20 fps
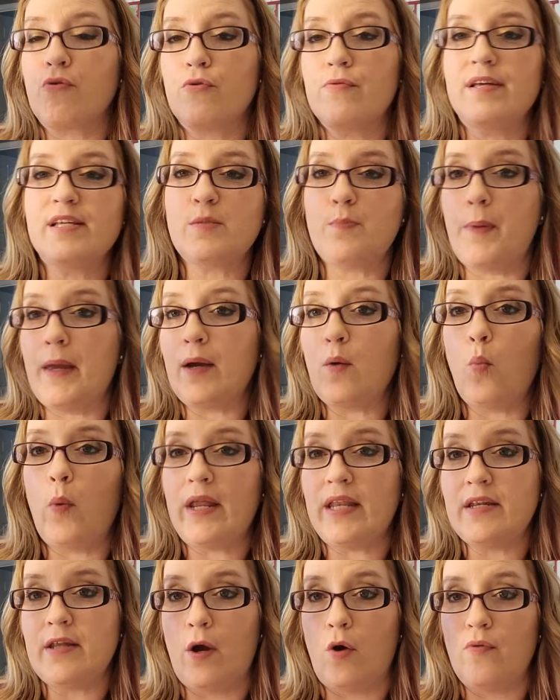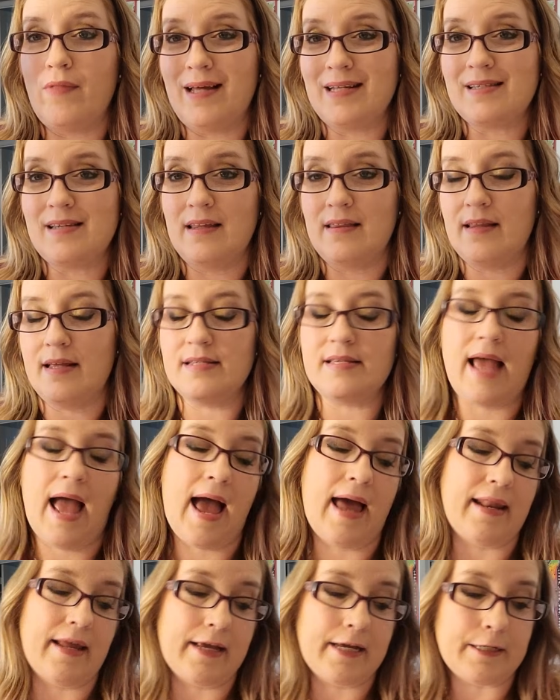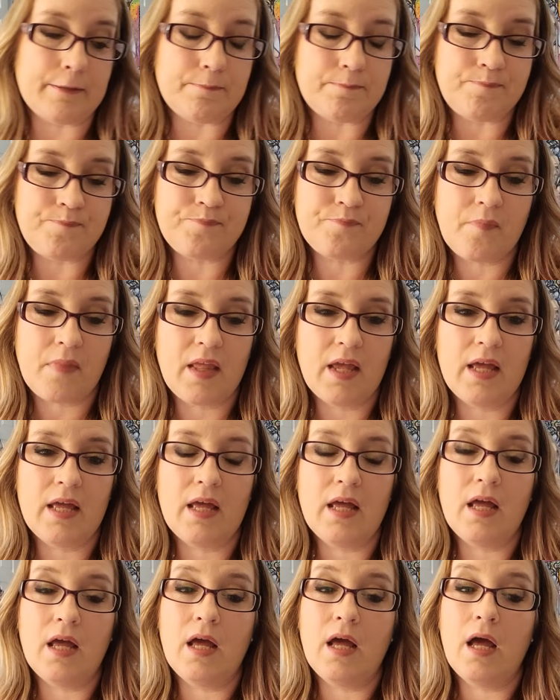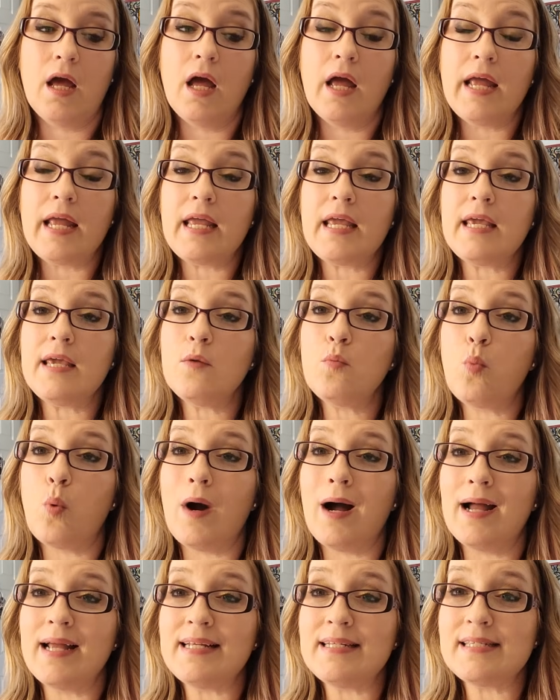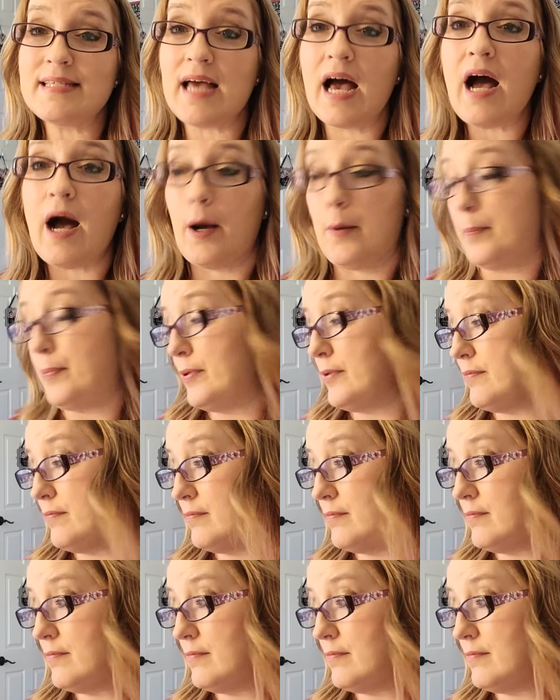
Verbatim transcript: through this big window that's in this attic. He winds up.